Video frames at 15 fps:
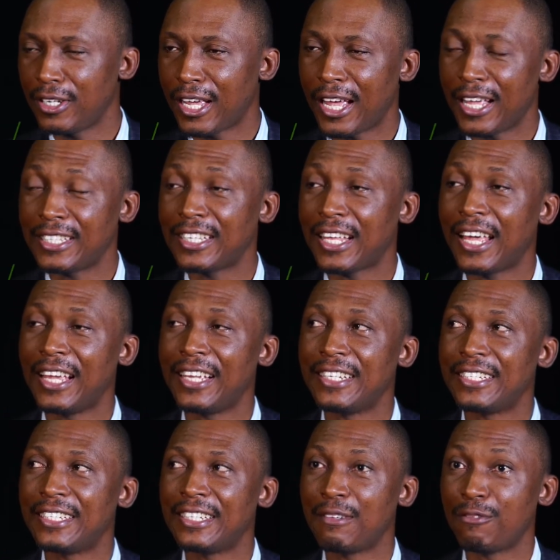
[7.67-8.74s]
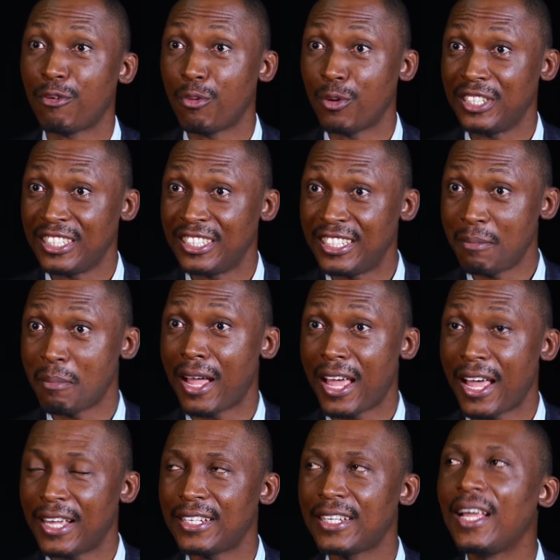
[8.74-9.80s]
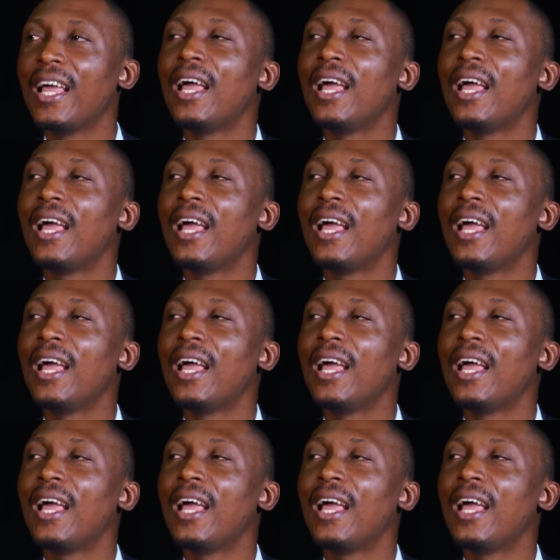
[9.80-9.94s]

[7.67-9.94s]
the high side for what the dream I had,